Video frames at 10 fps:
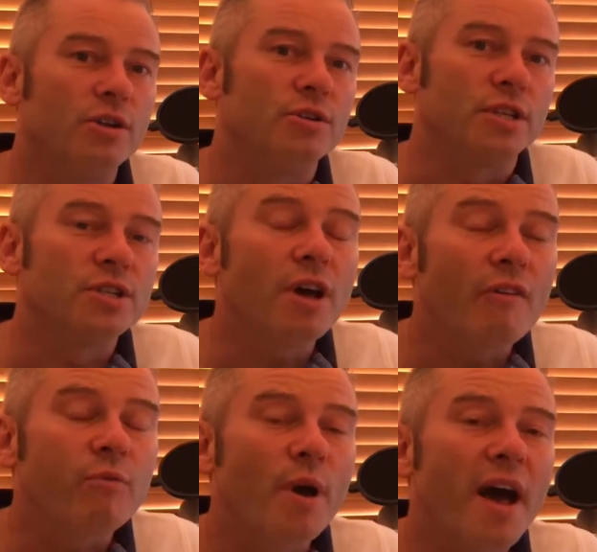using
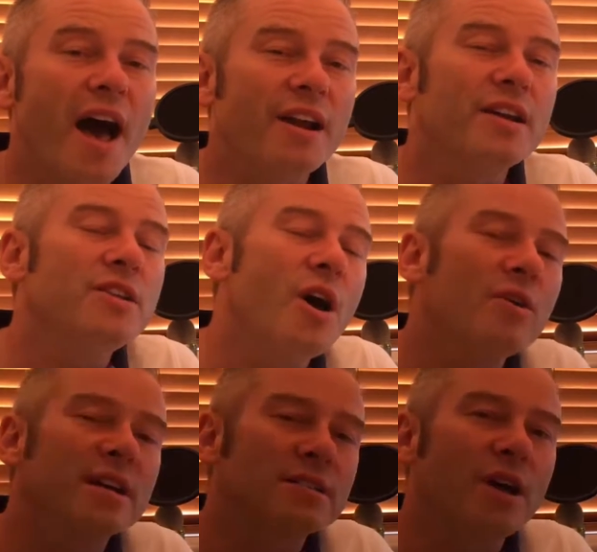software, and I
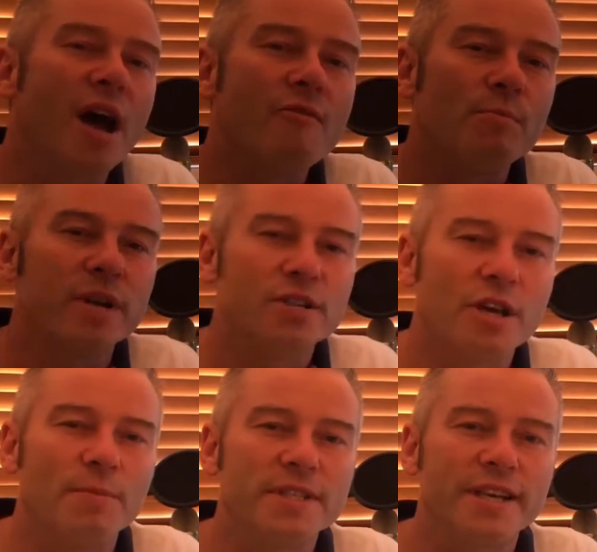know that's not everybody's
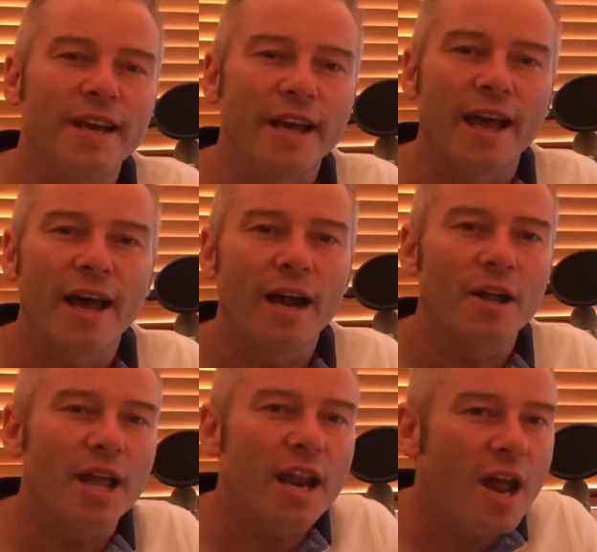cup of tea, okay,
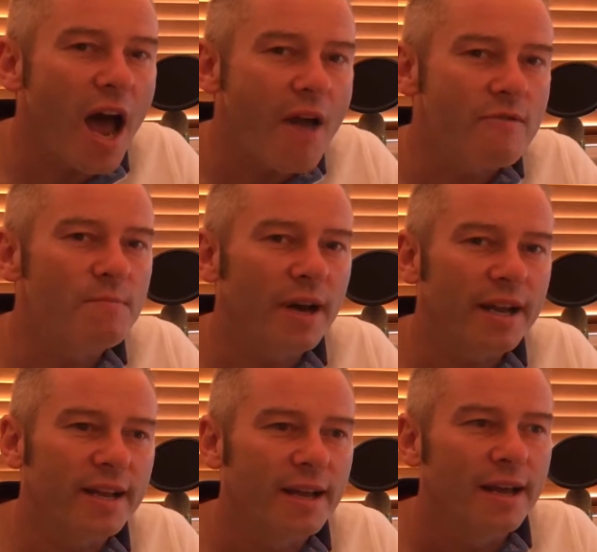and not
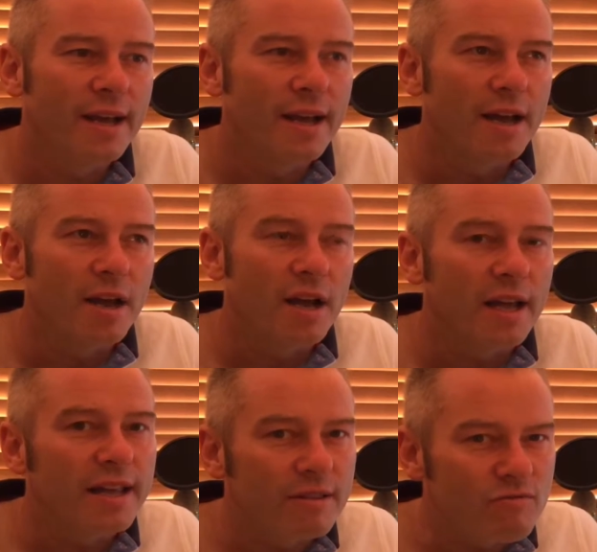everybody
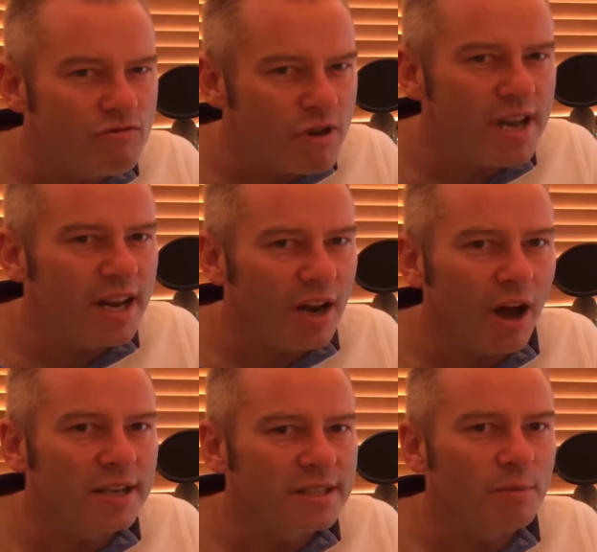really
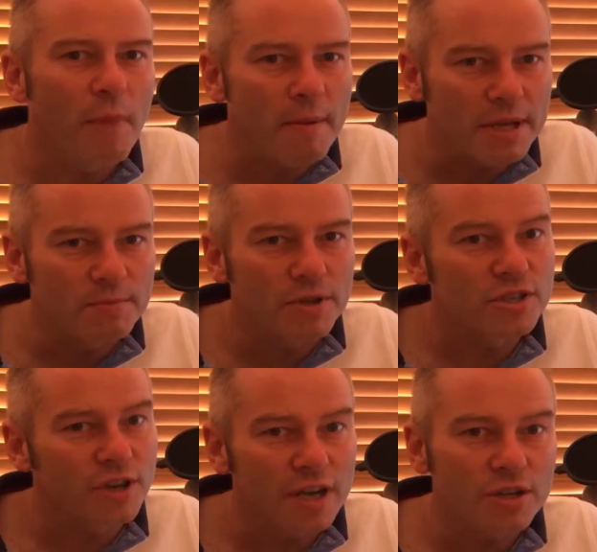likes it maybe as
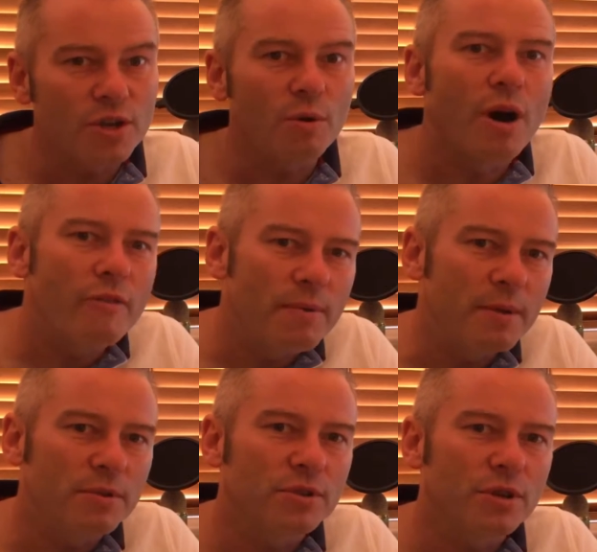much as I do or other
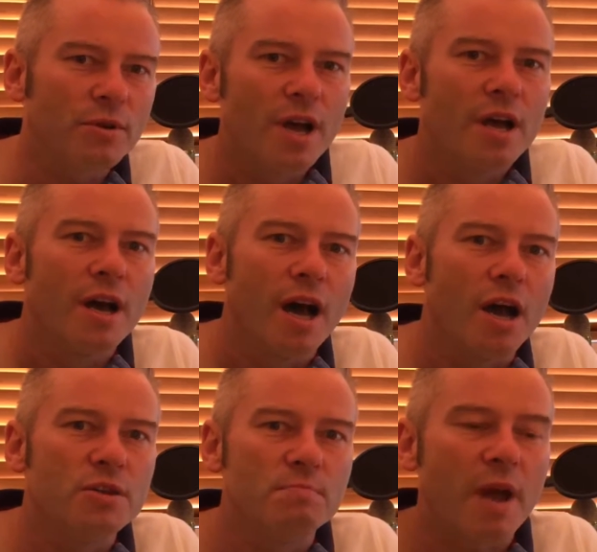people do.
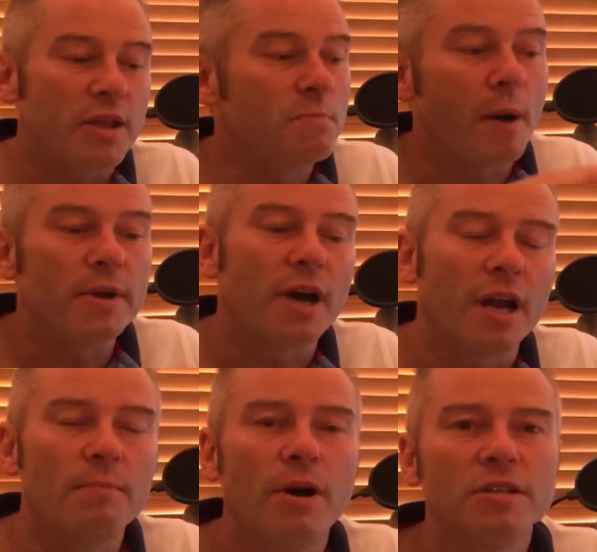You might be the
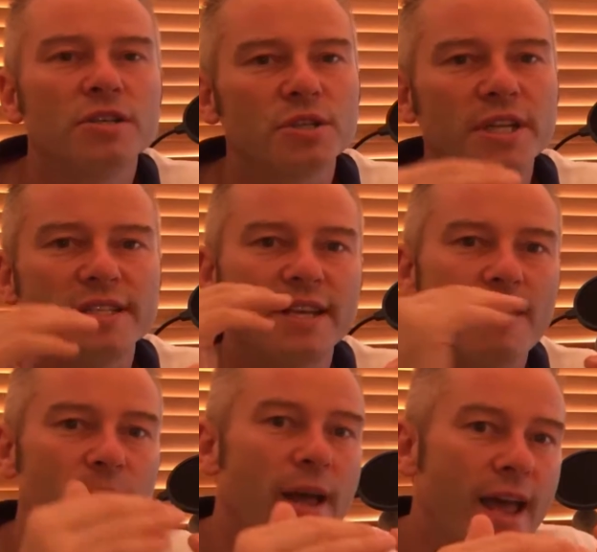kind of person that just needs to
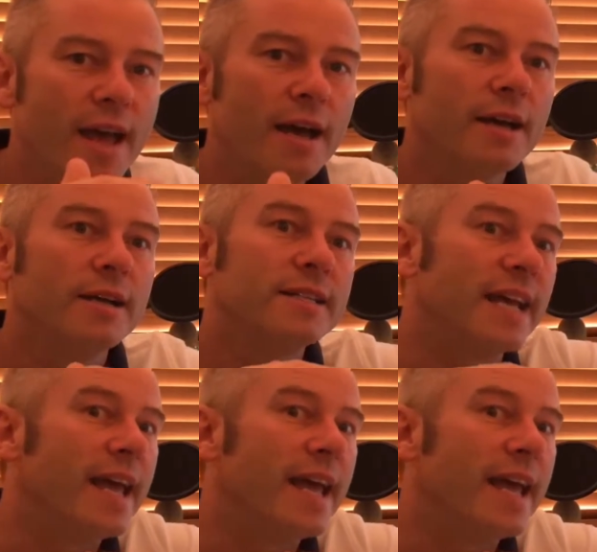get from here to